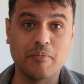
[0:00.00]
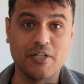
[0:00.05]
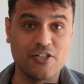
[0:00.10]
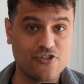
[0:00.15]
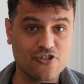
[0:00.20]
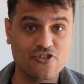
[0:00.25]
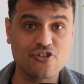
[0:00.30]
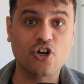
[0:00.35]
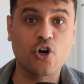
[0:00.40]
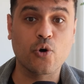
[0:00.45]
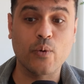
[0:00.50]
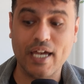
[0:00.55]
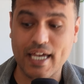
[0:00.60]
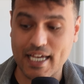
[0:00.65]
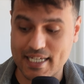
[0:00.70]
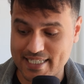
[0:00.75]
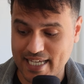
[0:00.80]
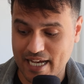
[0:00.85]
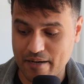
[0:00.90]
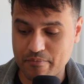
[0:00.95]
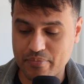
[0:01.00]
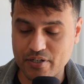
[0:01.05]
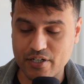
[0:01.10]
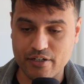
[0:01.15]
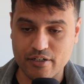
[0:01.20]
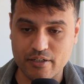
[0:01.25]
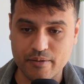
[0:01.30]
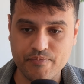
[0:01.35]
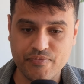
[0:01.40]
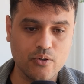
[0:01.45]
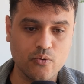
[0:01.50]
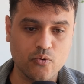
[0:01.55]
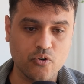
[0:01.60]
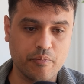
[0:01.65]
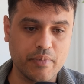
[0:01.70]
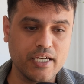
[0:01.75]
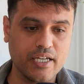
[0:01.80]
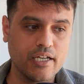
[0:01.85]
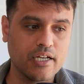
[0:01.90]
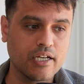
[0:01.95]
But just a quick example here would
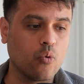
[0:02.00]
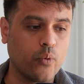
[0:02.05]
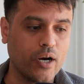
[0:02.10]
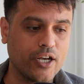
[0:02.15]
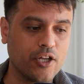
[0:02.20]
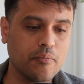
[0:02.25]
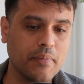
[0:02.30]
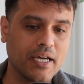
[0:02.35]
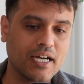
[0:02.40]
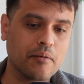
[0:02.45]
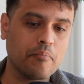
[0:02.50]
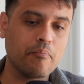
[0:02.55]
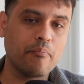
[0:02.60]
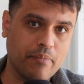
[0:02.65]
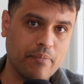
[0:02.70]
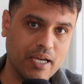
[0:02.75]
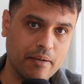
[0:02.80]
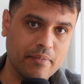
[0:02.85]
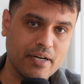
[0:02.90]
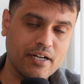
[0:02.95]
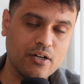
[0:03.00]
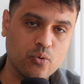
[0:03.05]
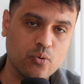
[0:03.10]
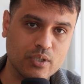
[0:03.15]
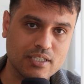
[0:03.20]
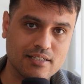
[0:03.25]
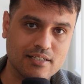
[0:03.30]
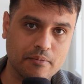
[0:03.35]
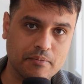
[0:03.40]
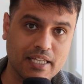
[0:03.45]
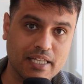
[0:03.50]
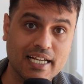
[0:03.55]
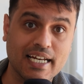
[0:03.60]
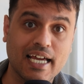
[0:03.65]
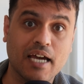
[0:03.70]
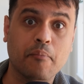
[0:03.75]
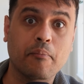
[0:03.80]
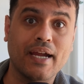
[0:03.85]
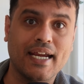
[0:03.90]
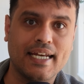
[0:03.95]
be when you make a payment with something
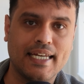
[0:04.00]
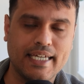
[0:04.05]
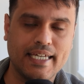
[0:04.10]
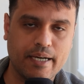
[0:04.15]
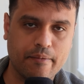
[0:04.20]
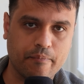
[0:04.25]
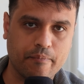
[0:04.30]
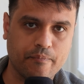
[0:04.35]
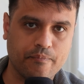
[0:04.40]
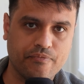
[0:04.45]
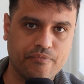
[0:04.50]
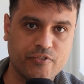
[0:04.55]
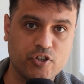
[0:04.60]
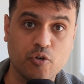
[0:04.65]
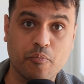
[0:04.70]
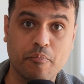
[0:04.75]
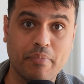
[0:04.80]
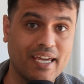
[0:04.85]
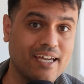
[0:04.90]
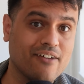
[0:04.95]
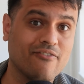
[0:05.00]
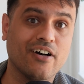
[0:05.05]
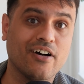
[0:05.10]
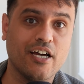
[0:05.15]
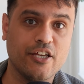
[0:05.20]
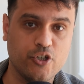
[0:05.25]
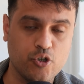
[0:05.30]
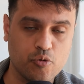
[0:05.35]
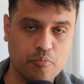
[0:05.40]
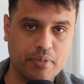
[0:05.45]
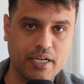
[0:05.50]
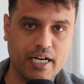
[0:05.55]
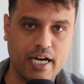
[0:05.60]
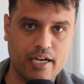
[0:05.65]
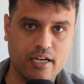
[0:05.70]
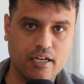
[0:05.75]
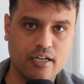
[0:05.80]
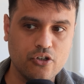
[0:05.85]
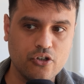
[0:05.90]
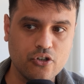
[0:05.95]
like Paytm, you're paying via UPI.
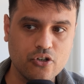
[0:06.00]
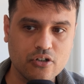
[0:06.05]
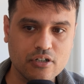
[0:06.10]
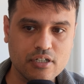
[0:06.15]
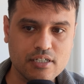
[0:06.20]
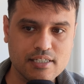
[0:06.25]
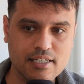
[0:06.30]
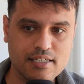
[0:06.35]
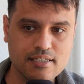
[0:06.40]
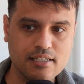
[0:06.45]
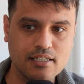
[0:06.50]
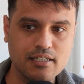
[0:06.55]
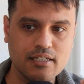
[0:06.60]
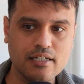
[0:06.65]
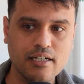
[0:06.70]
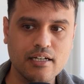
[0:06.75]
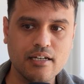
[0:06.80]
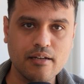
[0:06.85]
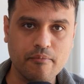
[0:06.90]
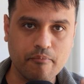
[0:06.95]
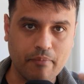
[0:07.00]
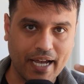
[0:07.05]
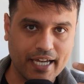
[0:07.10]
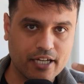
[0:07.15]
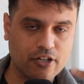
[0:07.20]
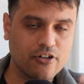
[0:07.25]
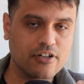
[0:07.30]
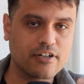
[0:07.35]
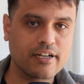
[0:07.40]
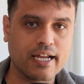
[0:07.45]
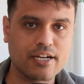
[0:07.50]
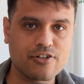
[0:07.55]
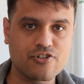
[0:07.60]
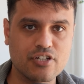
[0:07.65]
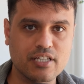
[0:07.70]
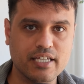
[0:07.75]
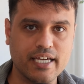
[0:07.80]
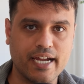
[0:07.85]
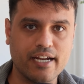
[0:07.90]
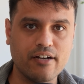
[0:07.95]
You notice there's a little micro interaction in
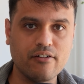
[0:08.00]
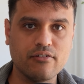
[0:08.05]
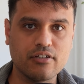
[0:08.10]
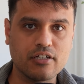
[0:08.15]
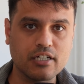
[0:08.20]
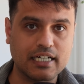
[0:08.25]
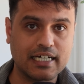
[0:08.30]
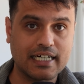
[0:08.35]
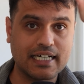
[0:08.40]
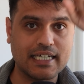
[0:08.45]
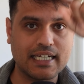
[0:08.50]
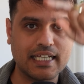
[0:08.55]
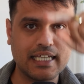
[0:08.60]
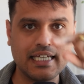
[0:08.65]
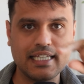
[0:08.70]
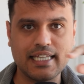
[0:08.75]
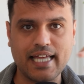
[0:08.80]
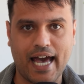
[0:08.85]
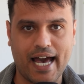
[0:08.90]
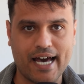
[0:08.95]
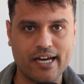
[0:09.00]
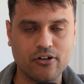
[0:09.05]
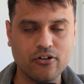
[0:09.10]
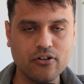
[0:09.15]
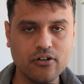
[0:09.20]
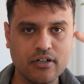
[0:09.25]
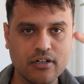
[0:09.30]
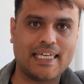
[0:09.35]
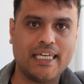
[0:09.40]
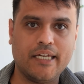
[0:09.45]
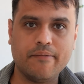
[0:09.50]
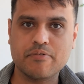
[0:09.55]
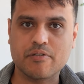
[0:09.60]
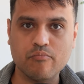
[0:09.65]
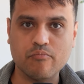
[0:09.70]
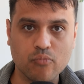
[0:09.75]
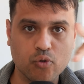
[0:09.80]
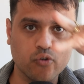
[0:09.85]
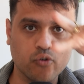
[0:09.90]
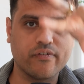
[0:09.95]
the end. The green arrow keeps
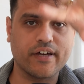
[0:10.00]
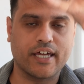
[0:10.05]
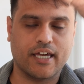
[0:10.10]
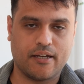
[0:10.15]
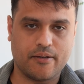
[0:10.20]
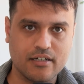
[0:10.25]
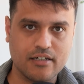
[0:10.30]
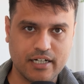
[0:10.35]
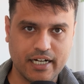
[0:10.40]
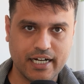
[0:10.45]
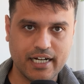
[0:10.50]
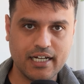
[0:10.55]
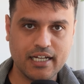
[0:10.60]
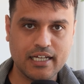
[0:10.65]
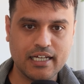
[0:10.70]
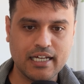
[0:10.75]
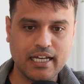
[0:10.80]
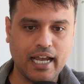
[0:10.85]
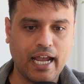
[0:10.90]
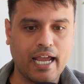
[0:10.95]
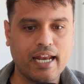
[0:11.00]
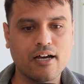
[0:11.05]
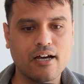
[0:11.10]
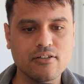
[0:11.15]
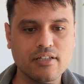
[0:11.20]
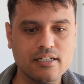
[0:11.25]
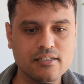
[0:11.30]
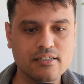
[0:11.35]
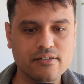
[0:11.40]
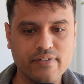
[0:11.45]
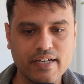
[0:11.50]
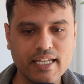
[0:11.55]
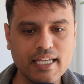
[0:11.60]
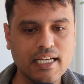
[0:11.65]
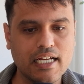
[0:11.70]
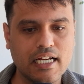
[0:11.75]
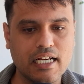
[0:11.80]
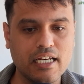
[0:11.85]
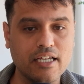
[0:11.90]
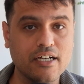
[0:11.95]
moving, right? And now there is a very
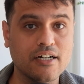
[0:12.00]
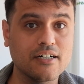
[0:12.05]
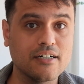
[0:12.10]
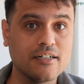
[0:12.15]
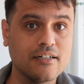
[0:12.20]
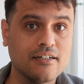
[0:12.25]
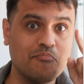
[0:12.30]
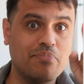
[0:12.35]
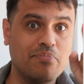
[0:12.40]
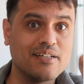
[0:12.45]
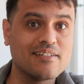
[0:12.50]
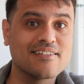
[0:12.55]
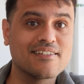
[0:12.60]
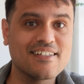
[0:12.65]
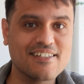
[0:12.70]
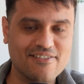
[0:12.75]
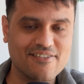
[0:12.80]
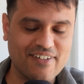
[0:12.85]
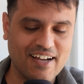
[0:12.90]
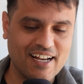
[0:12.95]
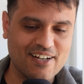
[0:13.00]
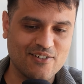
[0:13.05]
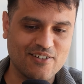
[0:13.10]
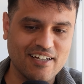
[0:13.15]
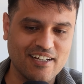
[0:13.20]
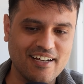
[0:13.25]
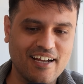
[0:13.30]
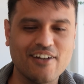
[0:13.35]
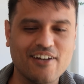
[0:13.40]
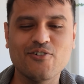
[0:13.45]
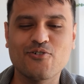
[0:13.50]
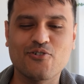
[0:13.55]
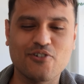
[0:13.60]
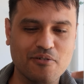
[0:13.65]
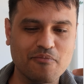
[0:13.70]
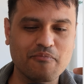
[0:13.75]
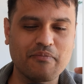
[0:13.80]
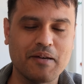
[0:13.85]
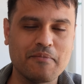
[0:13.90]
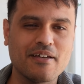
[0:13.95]
clear business value there, and you could
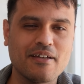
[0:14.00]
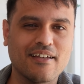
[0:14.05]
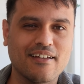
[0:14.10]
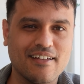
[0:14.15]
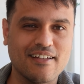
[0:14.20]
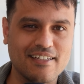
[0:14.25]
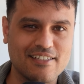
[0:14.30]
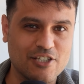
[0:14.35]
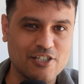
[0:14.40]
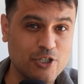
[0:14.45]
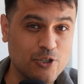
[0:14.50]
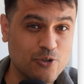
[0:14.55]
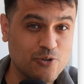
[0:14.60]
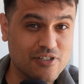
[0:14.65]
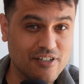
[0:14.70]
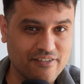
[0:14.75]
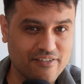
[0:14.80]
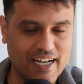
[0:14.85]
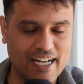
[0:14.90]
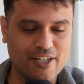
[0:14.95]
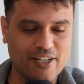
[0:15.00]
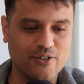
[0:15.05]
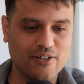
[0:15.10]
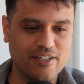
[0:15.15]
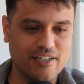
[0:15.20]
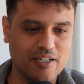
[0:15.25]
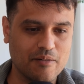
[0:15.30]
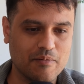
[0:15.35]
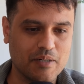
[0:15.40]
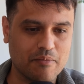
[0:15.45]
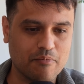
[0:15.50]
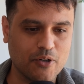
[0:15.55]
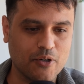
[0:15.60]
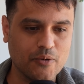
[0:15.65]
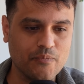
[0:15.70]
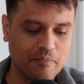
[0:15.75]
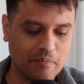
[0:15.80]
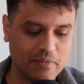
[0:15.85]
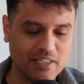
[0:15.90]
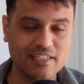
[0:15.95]
maybe it's user value a little bit more.
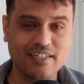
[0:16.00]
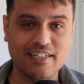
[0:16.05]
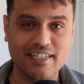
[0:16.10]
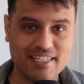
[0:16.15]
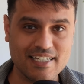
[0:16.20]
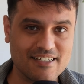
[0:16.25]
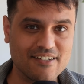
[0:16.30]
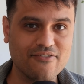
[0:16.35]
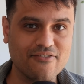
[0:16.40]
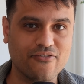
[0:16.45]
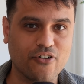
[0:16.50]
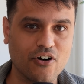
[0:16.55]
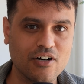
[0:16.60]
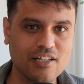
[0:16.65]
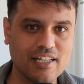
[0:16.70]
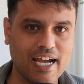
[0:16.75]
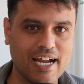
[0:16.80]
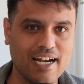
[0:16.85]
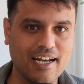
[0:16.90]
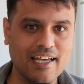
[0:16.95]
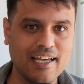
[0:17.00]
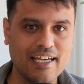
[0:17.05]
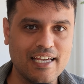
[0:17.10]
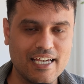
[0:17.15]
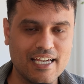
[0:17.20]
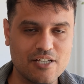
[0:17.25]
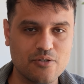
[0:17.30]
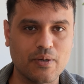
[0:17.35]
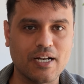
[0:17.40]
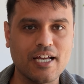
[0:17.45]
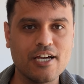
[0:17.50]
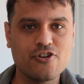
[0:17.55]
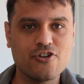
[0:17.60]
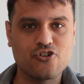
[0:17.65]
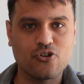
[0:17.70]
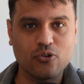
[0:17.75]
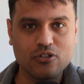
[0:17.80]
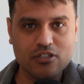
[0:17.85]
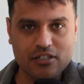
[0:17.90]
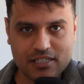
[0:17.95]
The reason for that is when I
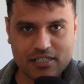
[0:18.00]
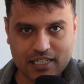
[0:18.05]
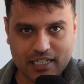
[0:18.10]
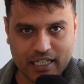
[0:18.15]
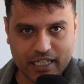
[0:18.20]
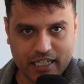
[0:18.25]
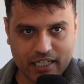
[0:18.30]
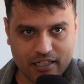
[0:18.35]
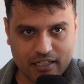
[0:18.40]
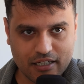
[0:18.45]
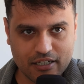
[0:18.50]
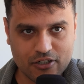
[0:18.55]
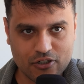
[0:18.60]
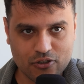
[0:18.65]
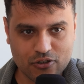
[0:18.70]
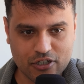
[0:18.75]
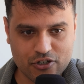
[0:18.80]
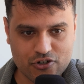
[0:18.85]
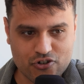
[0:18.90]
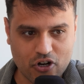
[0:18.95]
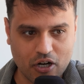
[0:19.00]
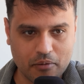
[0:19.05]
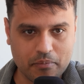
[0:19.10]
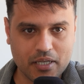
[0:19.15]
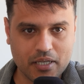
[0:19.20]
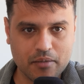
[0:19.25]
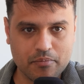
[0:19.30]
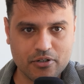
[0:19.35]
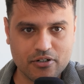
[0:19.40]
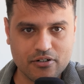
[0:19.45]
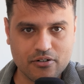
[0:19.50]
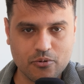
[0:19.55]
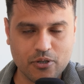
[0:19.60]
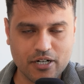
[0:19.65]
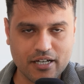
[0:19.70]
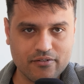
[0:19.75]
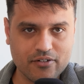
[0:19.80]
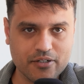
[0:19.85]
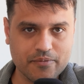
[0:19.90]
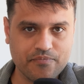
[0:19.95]
show the screen to the shopkeeper or
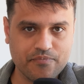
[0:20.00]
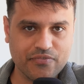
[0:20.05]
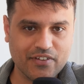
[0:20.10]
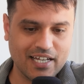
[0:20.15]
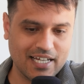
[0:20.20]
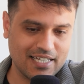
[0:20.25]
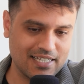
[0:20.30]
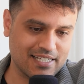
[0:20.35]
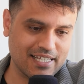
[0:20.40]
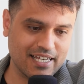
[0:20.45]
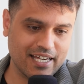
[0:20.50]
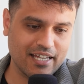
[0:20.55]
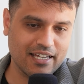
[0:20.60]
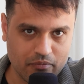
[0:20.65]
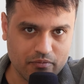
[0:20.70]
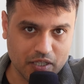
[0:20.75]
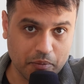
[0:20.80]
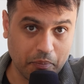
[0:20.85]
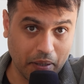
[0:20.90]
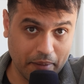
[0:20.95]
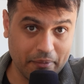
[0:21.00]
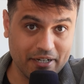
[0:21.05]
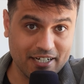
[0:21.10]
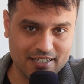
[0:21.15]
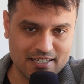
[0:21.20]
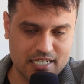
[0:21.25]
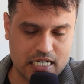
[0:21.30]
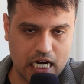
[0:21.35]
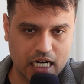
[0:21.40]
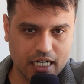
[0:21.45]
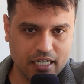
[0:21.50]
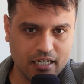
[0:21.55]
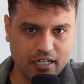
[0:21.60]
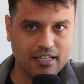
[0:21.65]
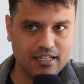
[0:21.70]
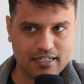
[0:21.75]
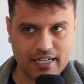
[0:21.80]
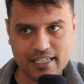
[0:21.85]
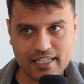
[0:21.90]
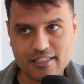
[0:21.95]
whatever, and say the payment is done,
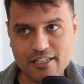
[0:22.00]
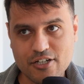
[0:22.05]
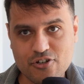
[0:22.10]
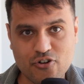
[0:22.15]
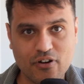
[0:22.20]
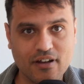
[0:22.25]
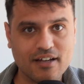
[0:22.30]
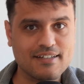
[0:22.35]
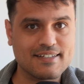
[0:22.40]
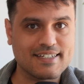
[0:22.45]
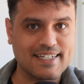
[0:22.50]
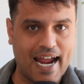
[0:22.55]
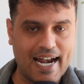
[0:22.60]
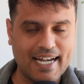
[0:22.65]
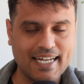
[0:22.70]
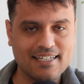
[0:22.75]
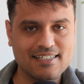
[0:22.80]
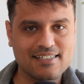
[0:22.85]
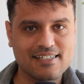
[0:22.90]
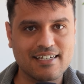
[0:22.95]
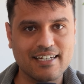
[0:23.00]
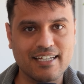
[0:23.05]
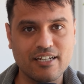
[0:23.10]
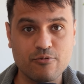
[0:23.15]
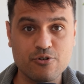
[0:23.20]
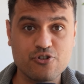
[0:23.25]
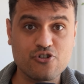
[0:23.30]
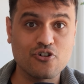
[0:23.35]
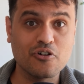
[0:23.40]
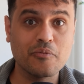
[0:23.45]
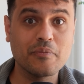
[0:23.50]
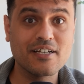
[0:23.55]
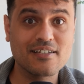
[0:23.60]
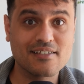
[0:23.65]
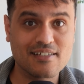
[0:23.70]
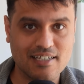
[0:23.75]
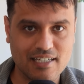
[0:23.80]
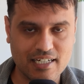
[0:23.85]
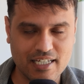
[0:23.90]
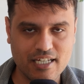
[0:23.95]
rather than showing a static screen, which could be a
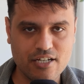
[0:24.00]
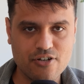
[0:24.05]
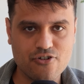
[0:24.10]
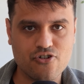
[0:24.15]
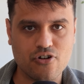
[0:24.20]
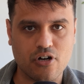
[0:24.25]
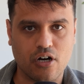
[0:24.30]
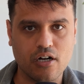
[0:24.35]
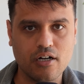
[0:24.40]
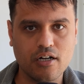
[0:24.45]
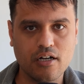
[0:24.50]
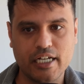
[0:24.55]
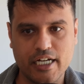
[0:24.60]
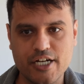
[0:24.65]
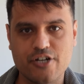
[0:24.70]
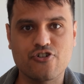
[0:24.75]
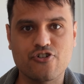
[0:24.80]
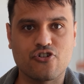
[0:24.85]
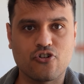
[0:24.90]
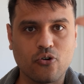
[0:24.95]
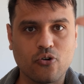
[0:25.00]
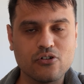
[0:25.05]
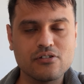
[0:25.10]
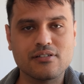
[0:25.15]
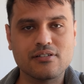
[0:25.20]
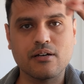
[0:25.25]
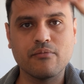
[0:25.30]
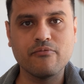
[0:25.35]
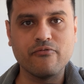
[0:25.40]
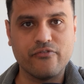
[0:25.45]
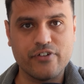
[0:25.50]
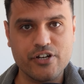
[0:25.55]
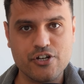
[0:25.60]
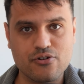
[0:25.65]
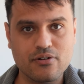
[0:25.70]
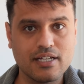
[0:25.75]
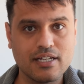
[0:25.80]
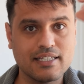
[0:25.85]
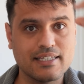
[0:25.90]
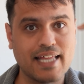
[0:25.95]
screenshot, it shows some
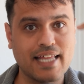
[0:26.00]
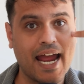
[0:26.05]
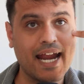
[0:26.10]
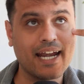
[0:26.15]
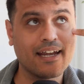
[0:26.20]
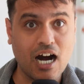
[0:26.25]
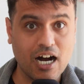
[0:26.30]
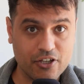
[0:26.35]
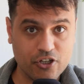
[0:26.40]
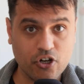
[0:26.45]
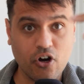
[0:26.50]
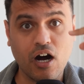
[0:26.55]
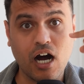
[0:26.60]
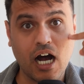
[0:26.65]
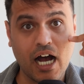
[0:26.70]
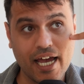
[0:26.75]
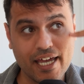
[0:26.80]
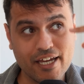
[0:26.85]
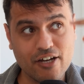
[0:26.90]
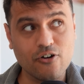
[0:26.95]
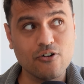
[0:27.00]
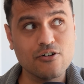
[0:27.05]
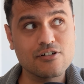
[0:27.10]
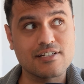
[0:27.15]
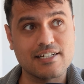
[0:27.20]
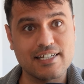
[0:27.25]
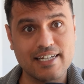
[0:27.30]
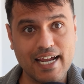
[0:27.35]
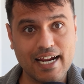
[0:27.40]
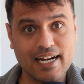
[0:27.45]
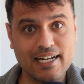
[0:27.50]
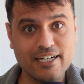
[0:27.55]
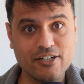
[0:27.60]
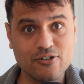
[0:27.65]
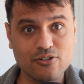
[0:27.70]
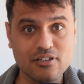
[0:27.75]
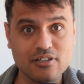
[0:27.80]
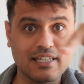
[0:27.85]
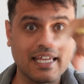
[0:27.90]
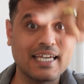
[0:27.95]
visual, and that your eye goes directly to
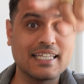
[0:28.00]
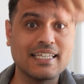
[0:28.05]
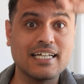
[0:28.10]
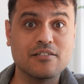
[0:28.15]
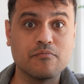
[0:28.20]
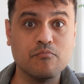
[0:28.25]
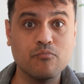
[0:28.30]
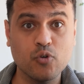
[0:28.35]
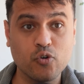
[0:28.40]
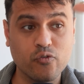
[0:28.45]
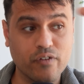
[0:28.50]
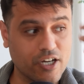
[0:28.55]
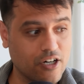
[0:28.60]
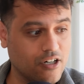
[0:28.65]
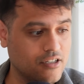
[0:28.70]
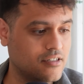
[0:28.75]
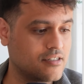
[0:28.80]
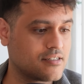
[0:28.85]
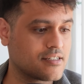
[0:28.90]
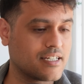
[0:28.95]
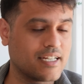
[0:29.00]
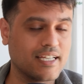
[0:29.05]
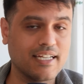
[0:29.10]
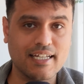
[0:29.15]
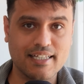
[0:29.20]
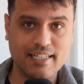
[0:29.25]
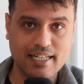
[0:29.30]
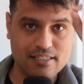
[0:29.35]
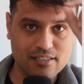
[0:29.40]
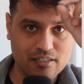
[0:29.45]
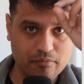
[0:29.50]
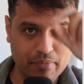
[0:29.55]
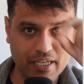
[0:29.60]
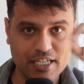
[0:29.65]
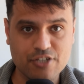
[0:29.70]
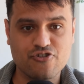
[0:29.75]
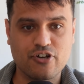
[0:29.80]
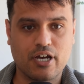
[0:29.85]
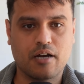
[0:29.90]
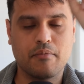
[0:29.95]
the thing that's moving on the screen, and that's the big
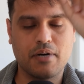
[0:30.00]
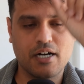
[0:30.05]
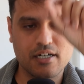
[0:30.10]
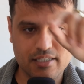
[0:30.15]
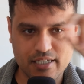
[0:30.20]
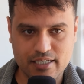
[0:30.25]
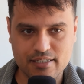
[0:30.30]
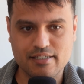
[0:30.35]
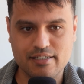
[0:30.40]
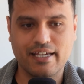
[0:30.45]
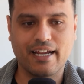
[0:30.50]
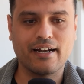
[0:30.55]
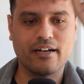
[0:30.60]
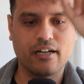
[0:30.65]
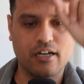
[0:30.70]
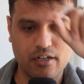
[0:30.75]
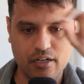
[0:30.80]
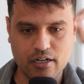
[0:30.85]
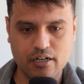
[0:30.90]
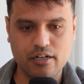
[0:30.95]
check mark that's saying done,